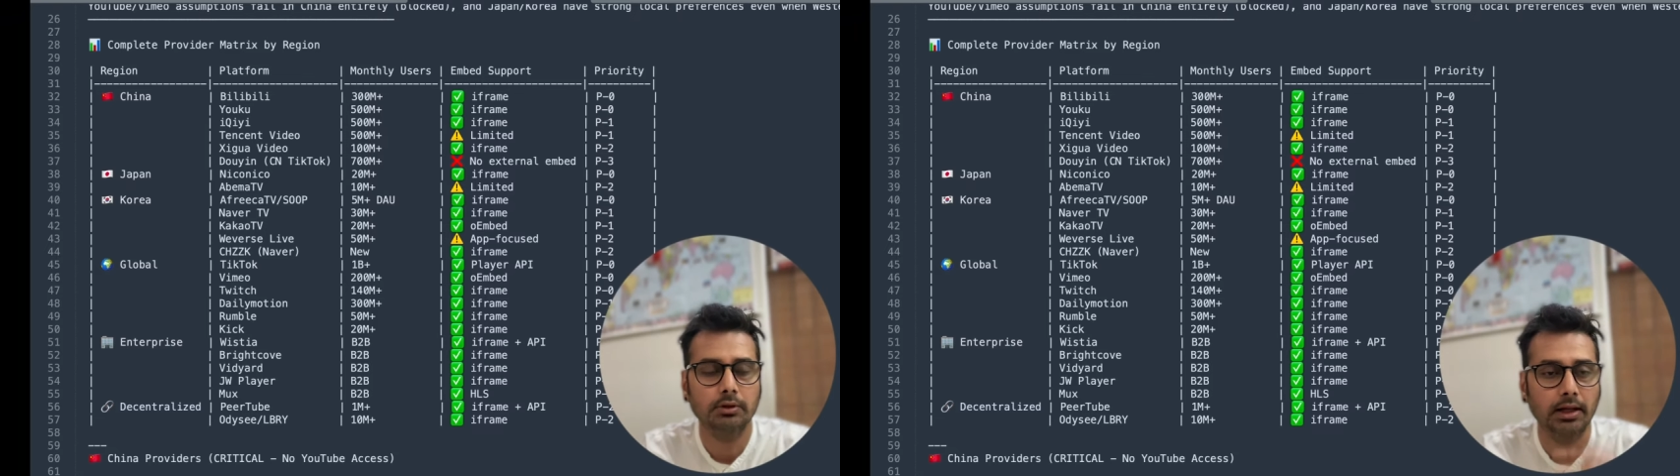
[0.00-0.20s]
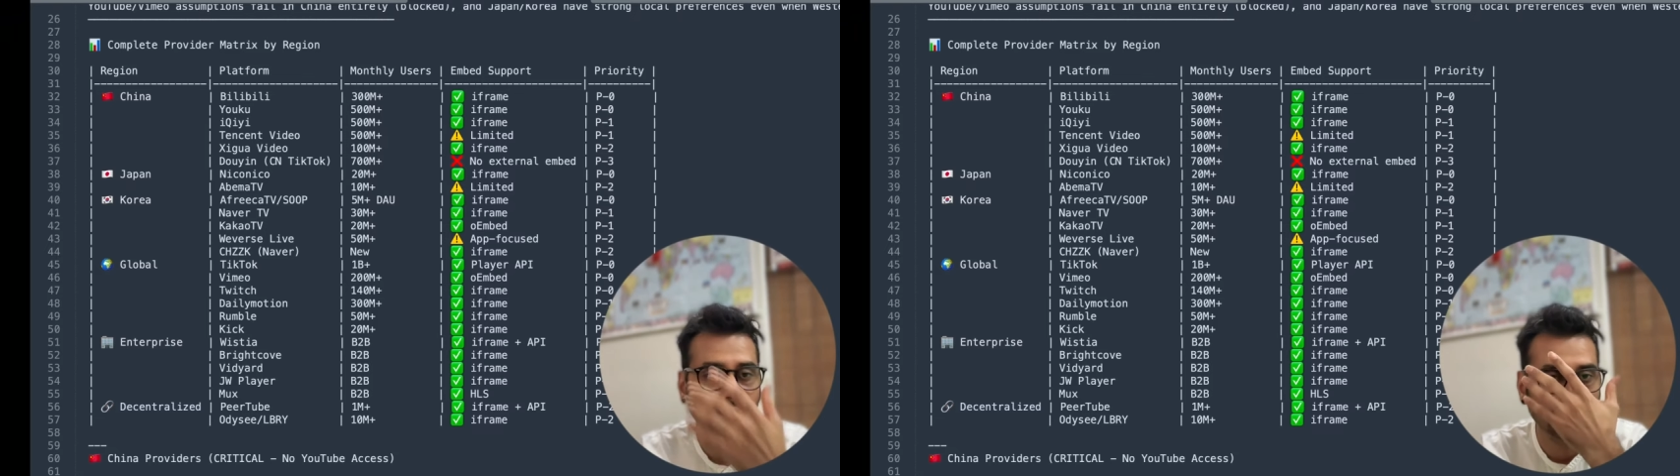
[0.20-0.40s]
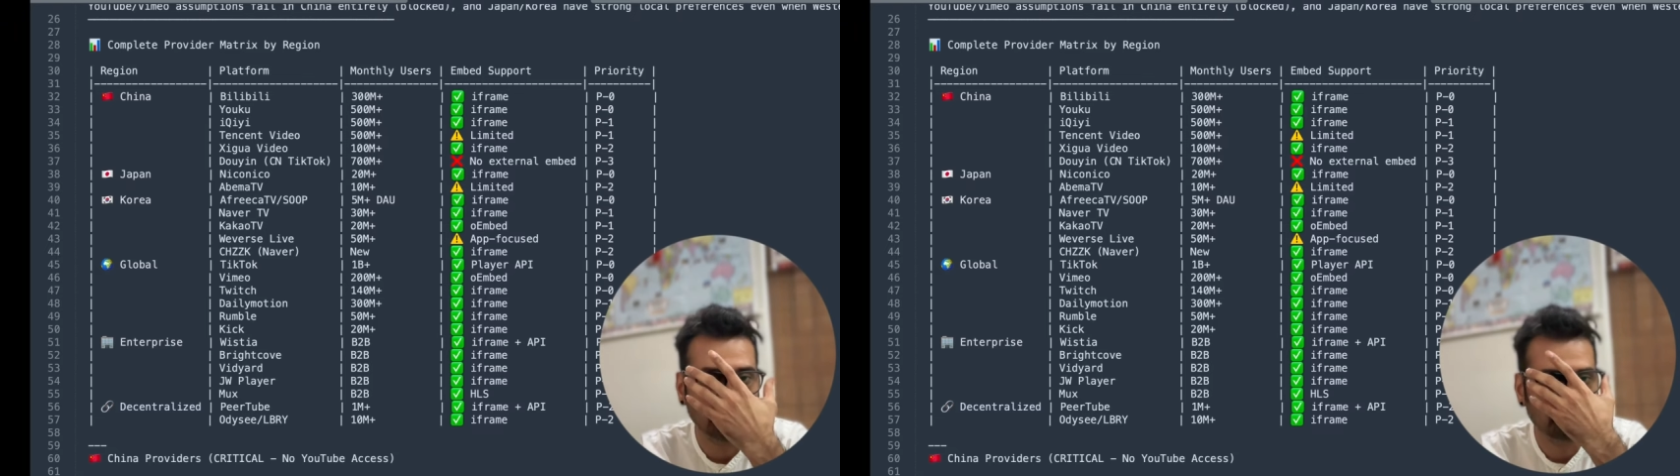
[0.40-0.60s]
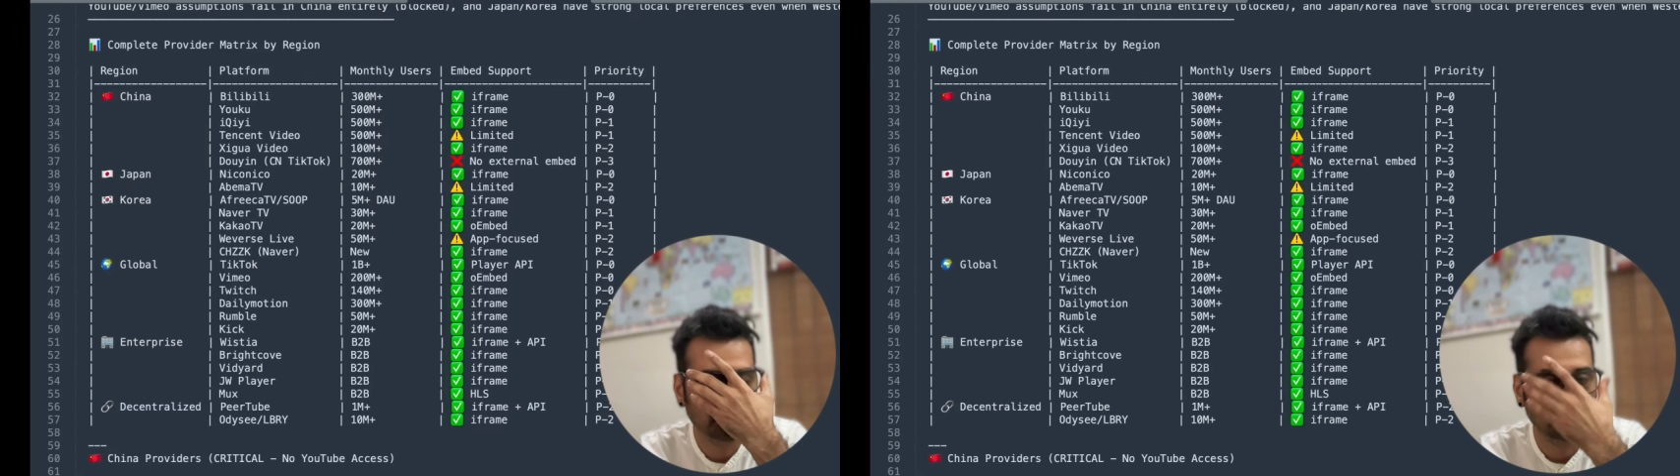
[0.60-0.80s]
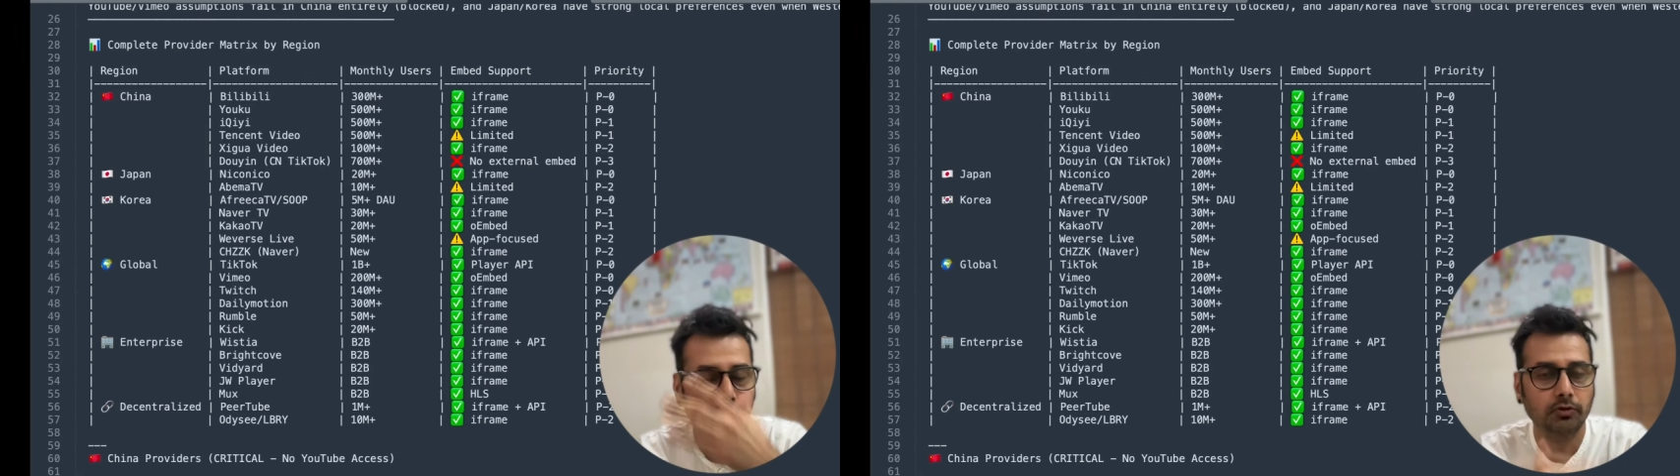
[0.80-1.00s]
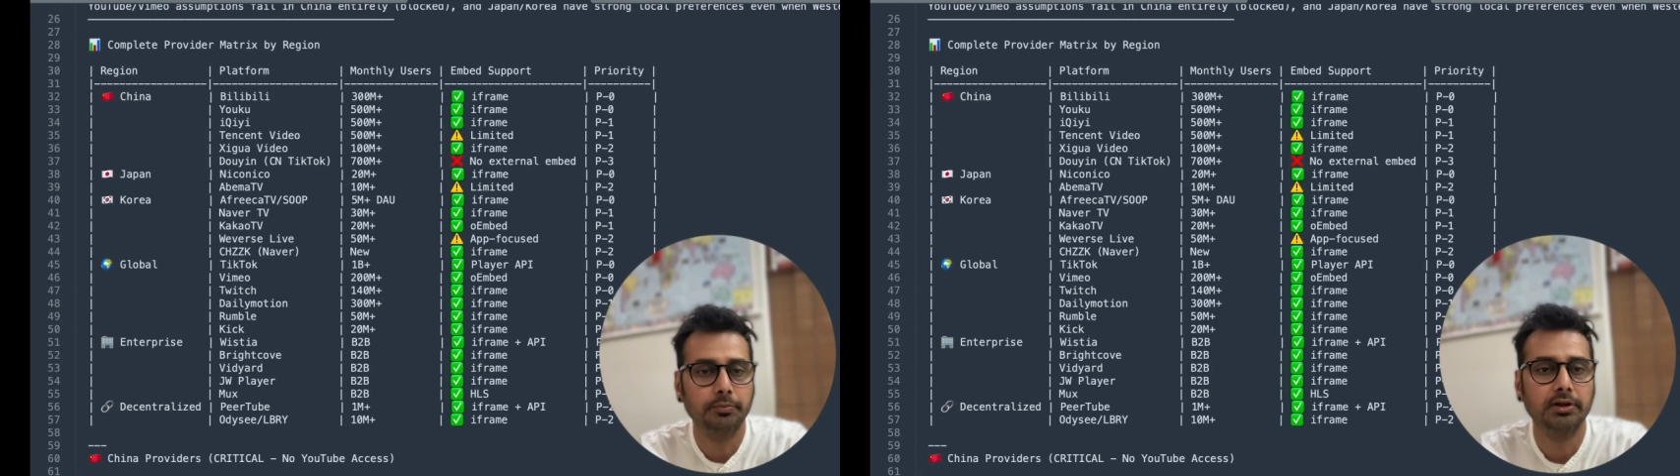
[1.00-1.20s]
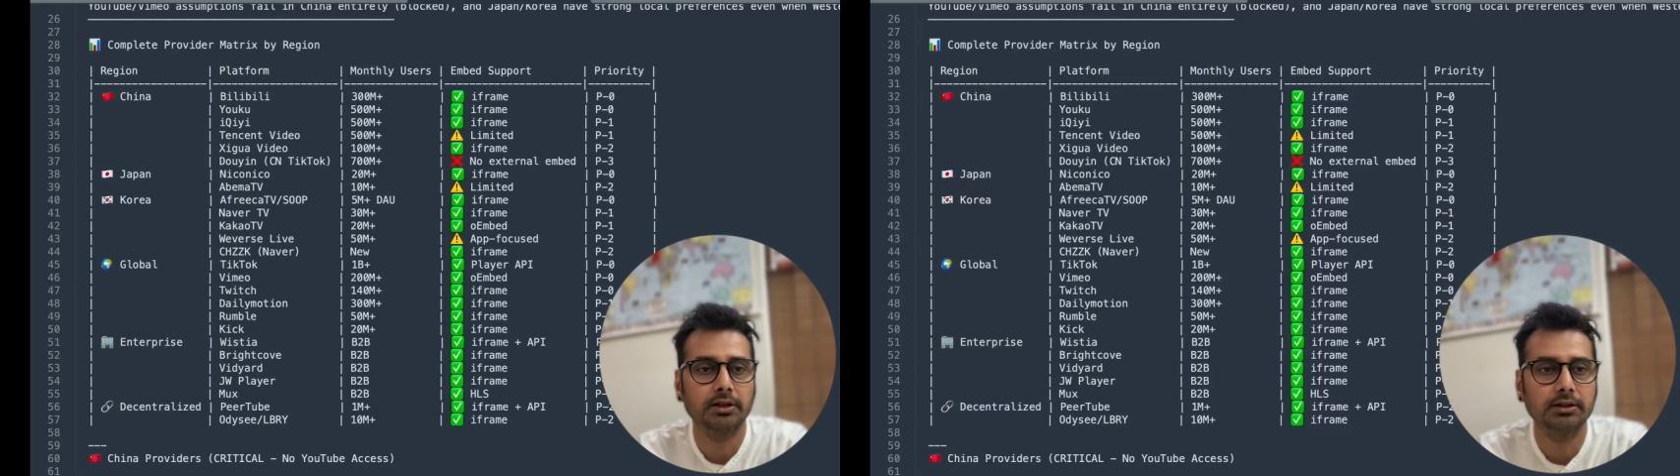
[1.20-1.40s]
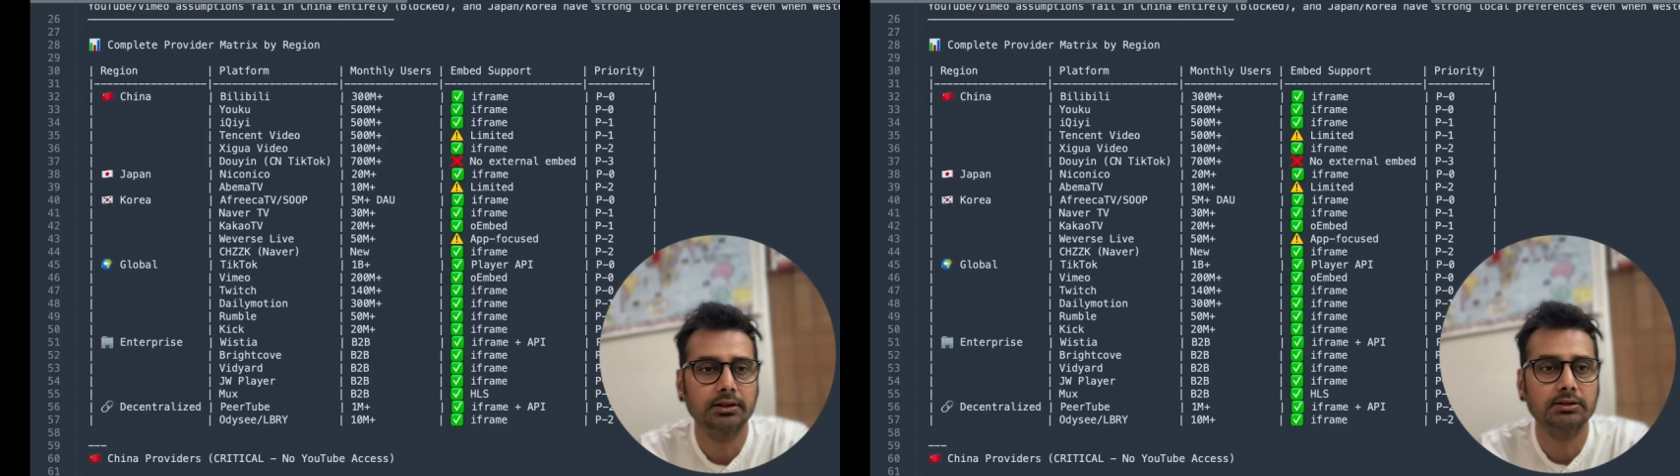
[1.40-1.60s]
LLM for
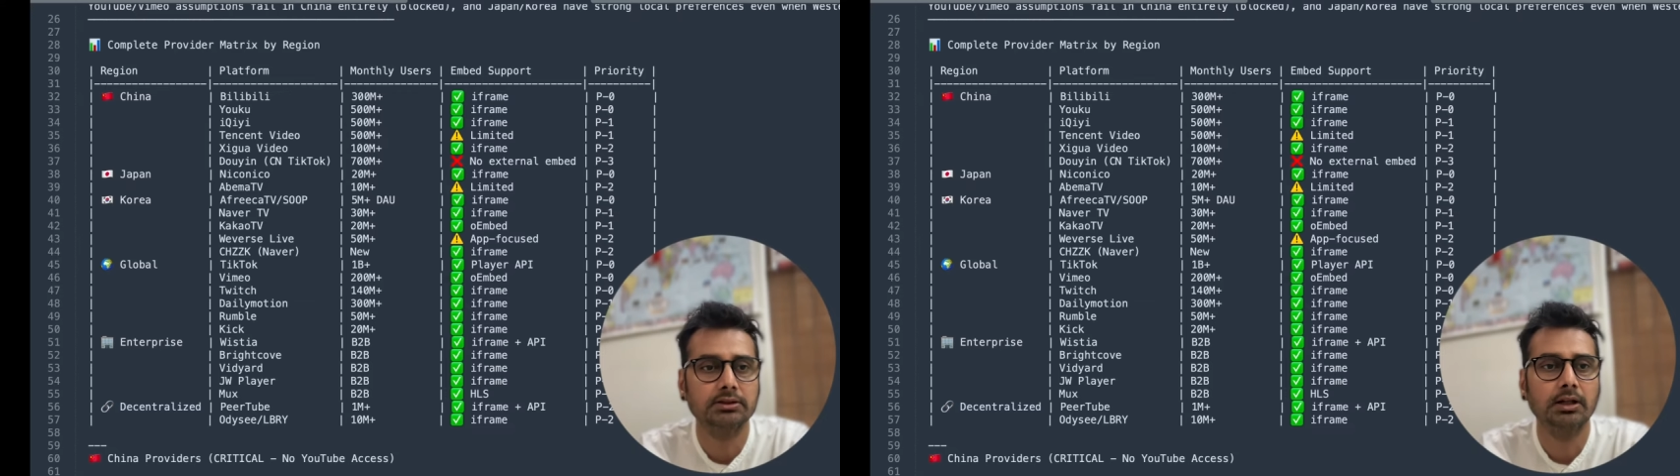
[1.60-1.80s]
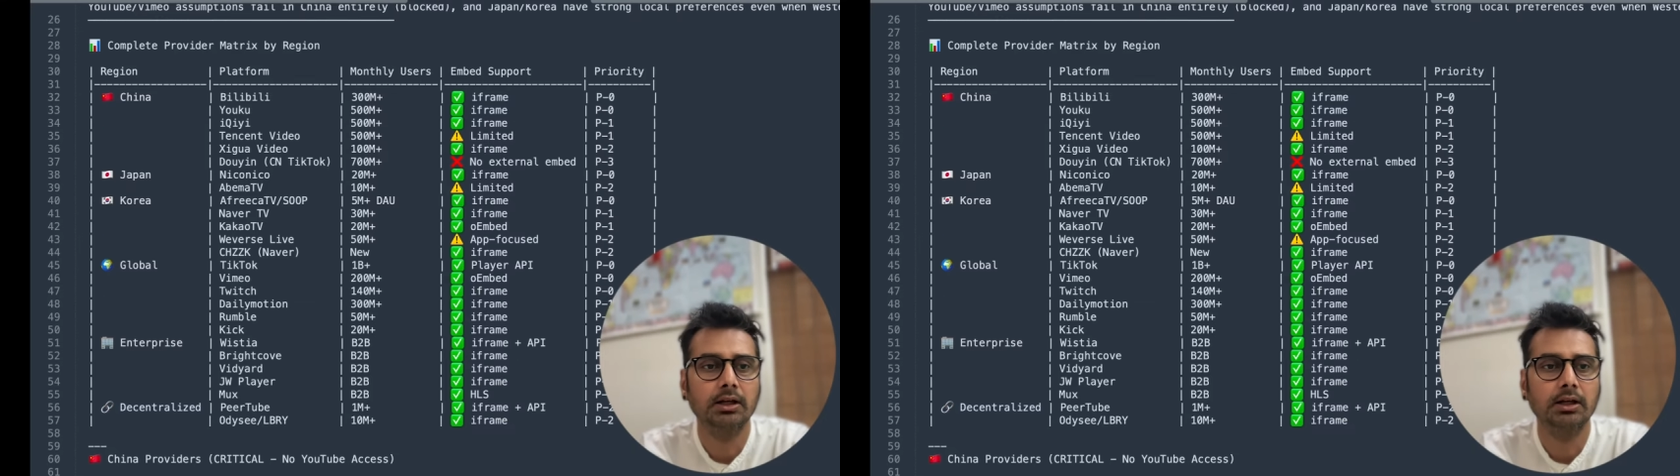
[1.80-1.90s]
building this.